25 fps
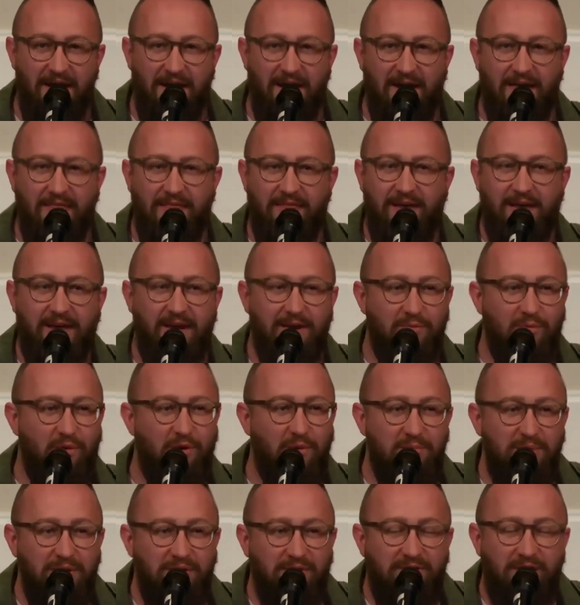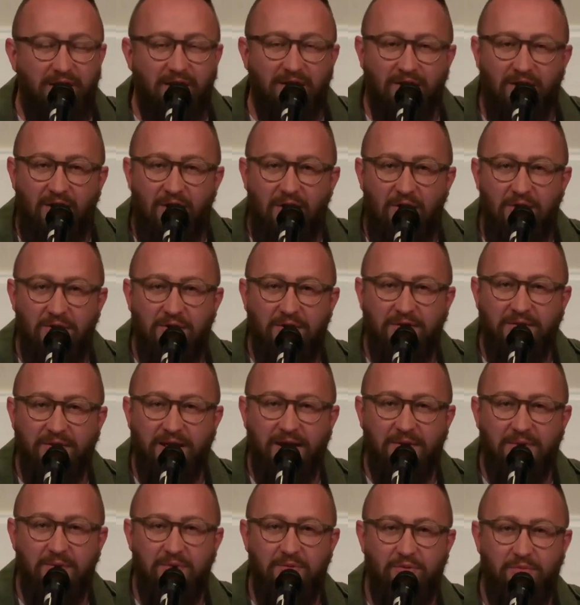And then it won't be very long
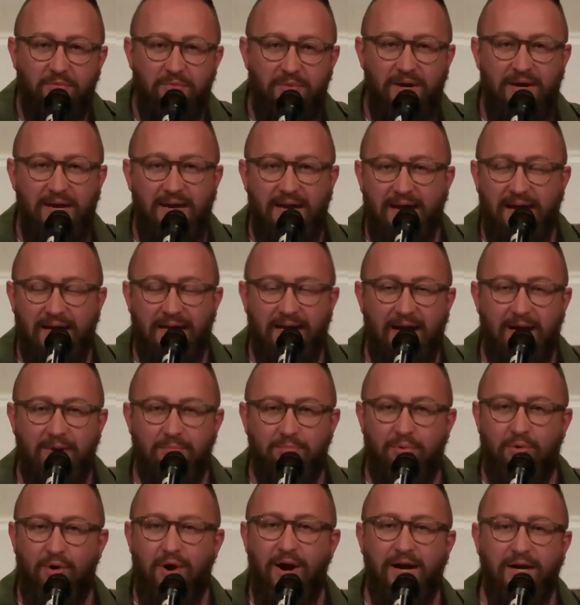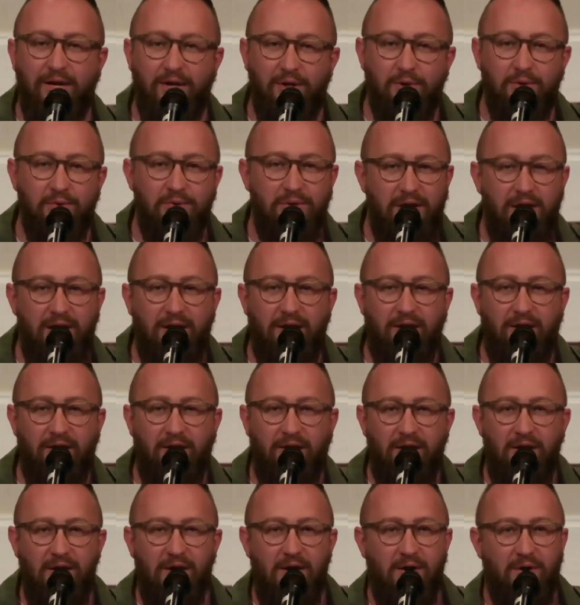that we will be in a brand new
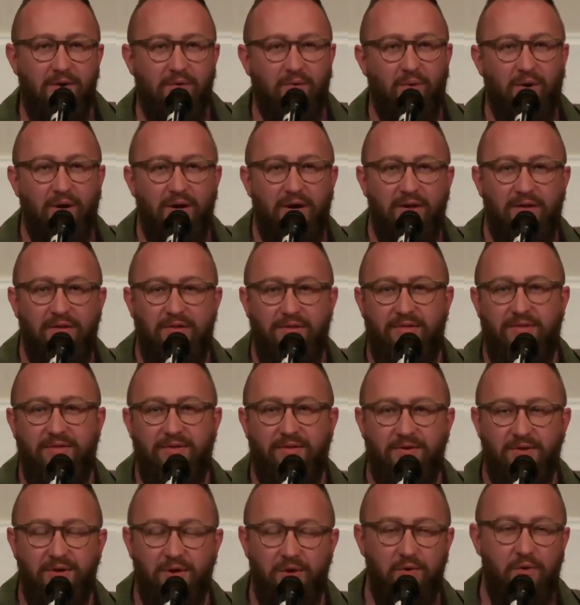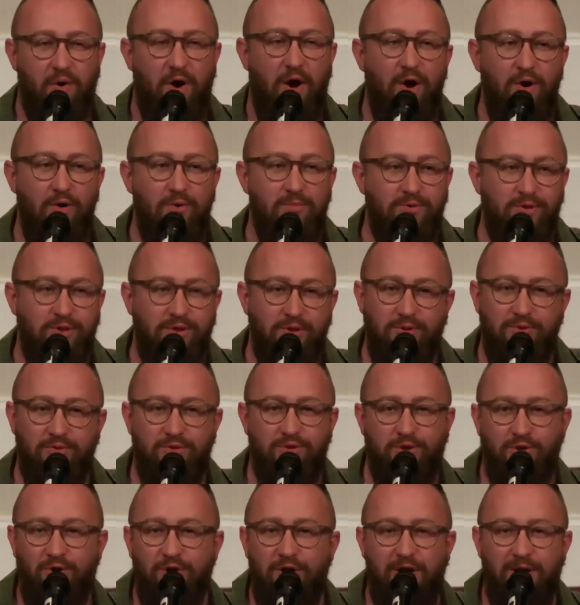year with new hopes, new
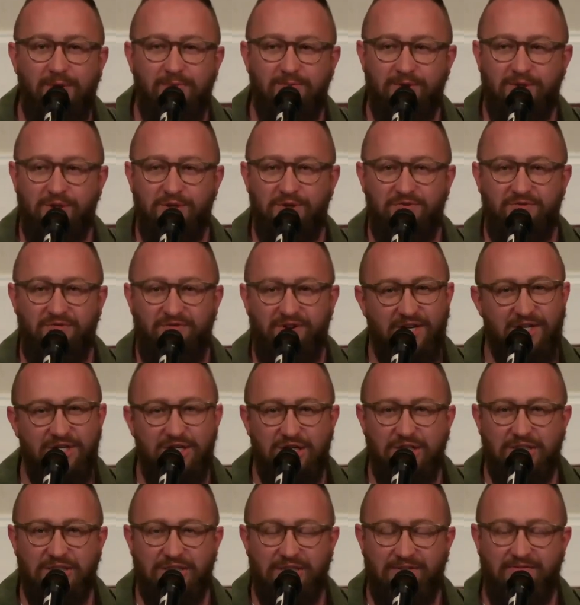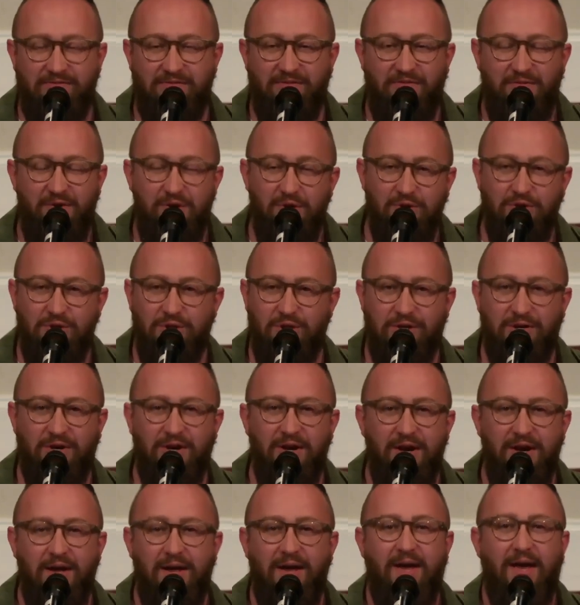dreams, new visions of the future,
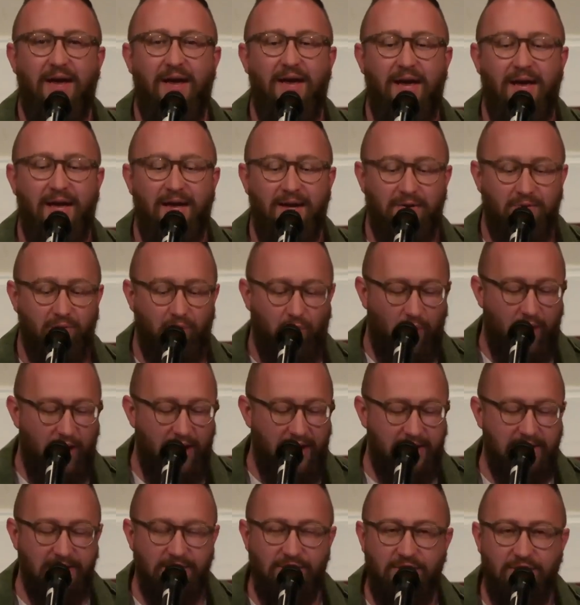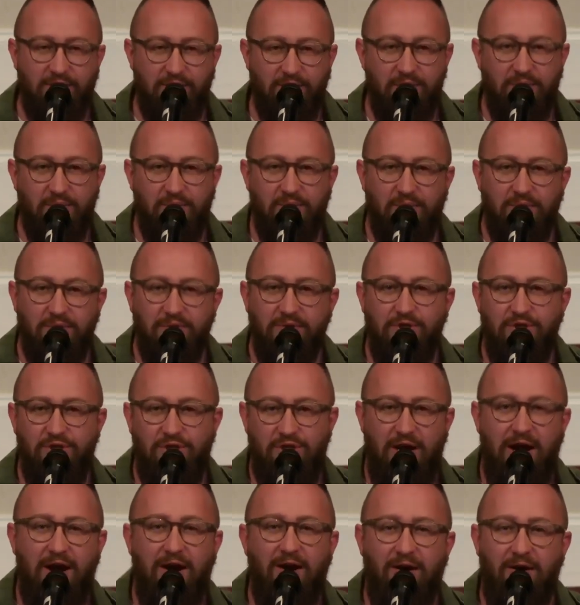and ways to
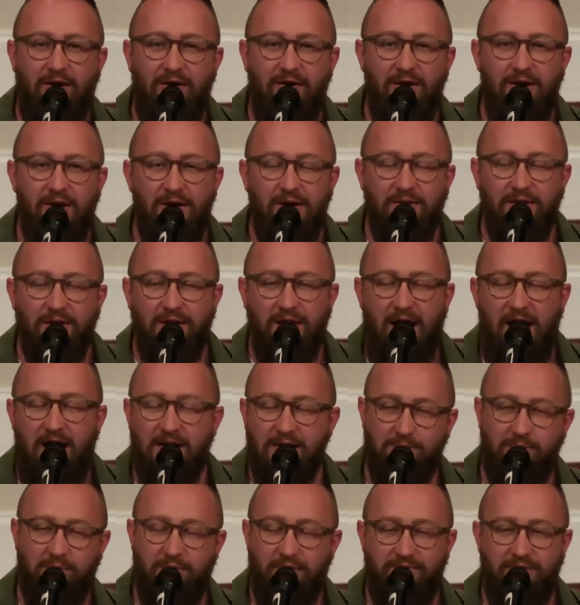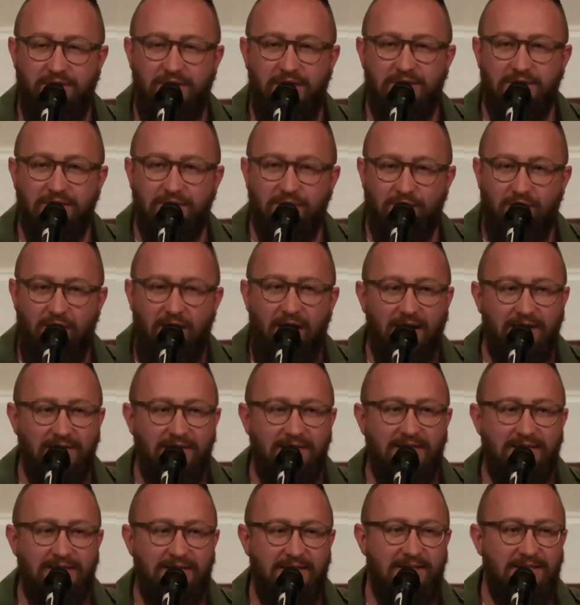share the gospel of Jesus Christ
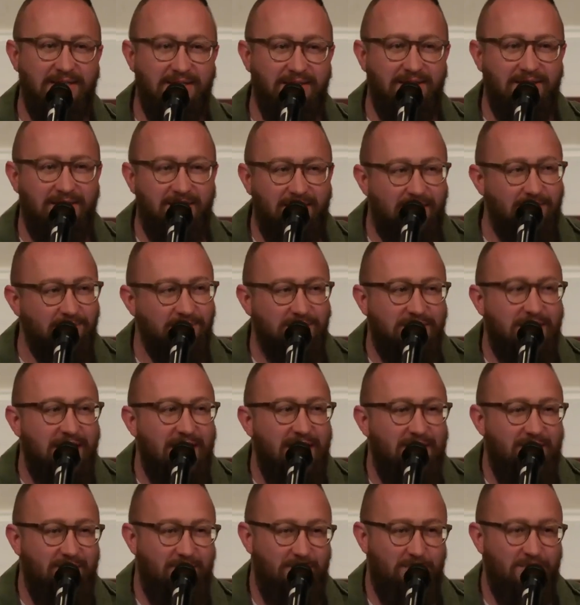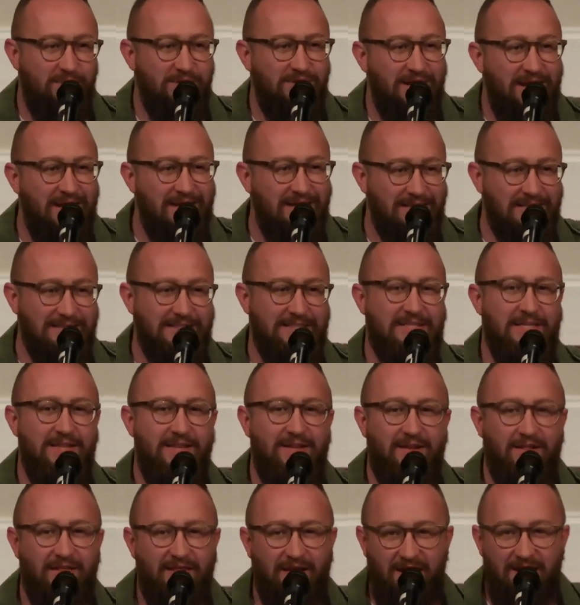as it comes down or pertains to
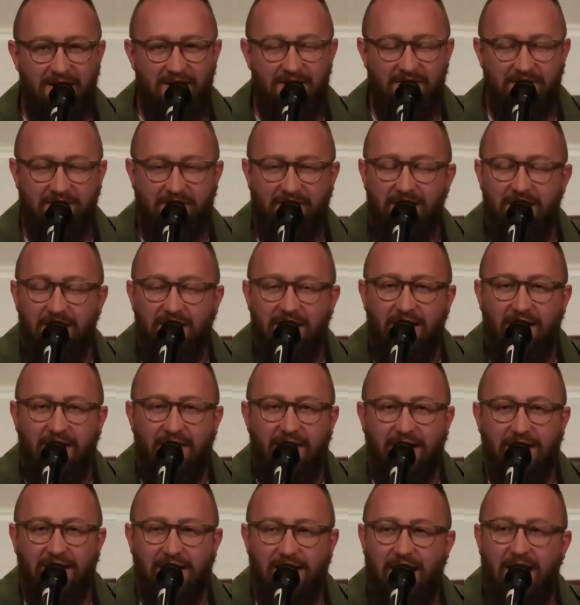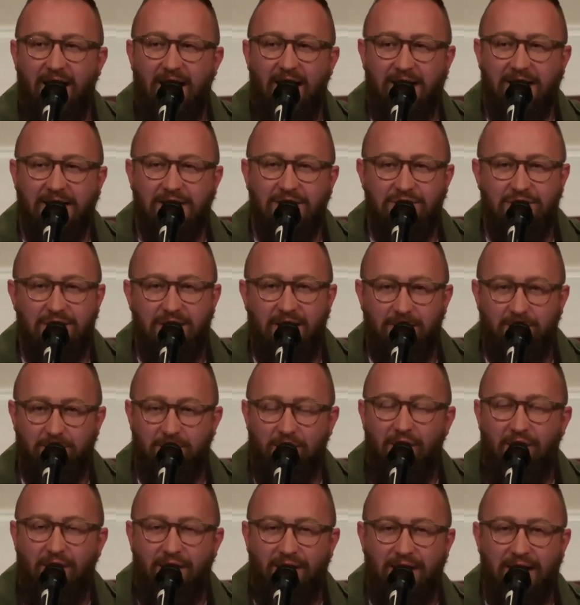the love that God has shed
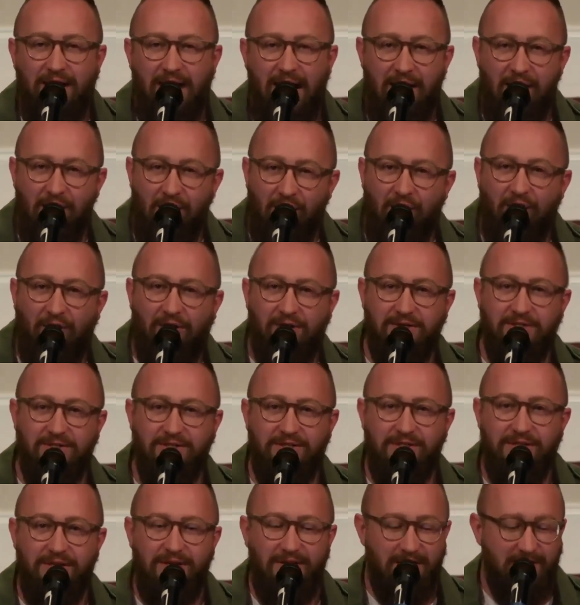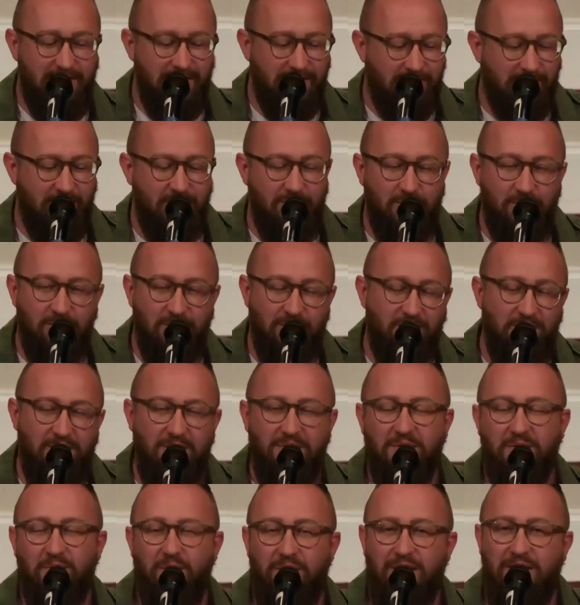abroad in our hearts. So
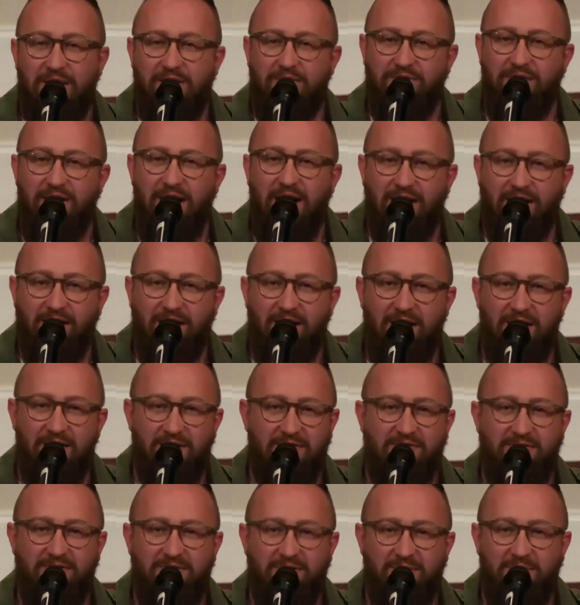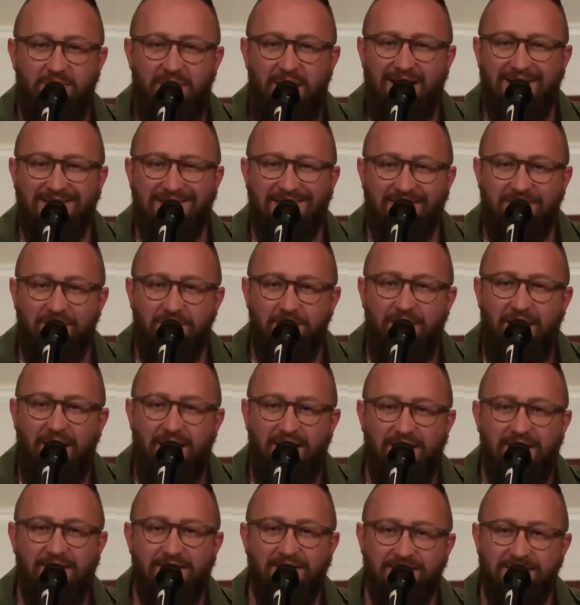we give that love back to
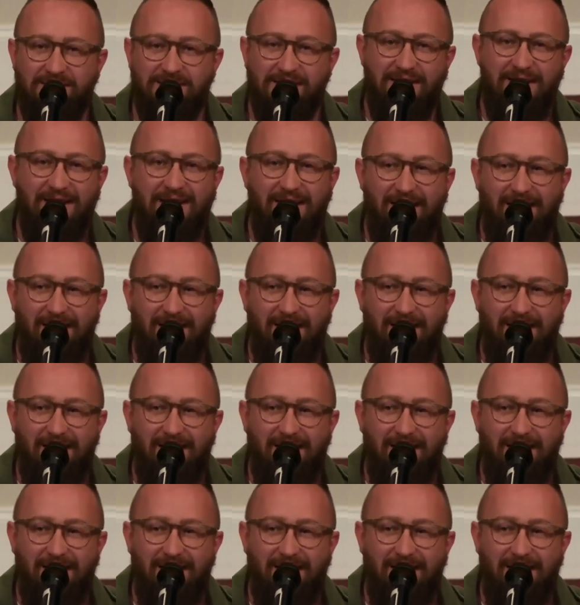everybody else.